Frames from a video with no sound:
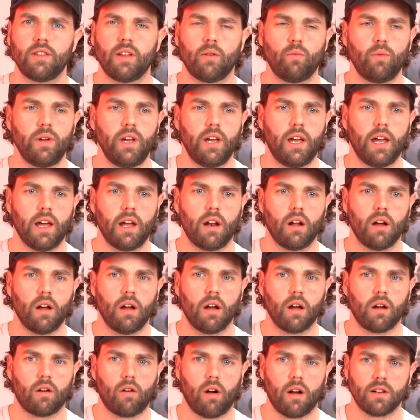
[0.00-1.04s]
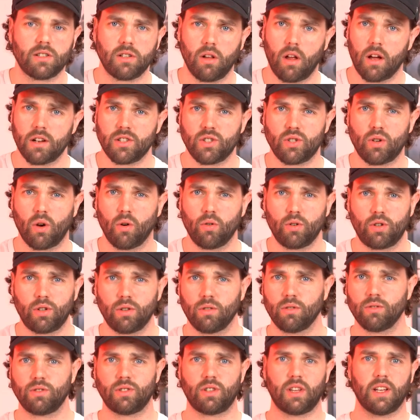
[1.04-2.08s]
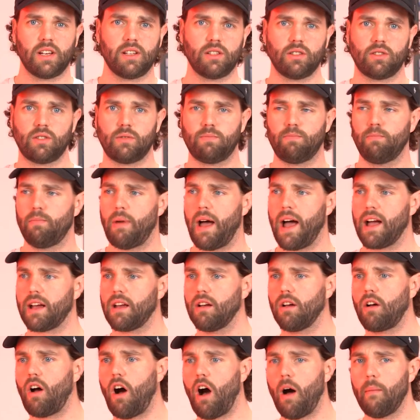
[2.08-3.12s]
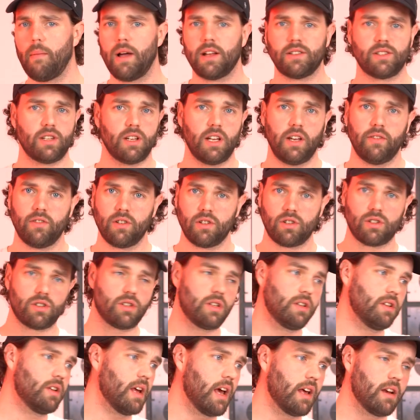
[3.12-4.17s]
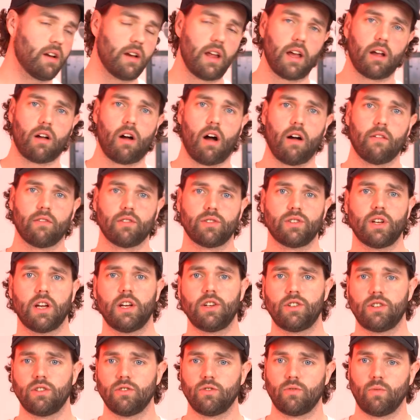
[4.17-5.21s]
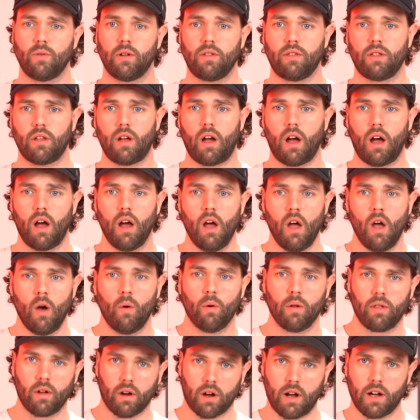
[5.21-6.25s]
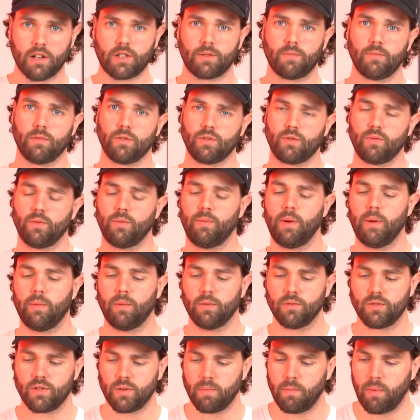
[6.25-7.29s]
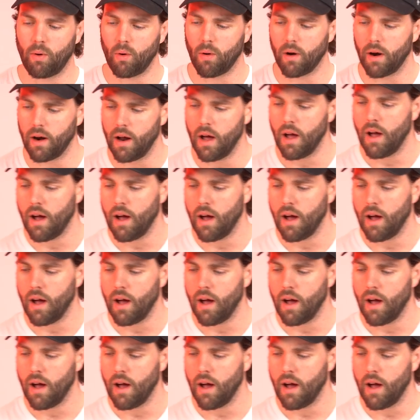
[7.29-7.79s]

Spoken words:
that we get across a lot of socials, things back in comments, and even just day-to-day conversations with our customers, with people in support.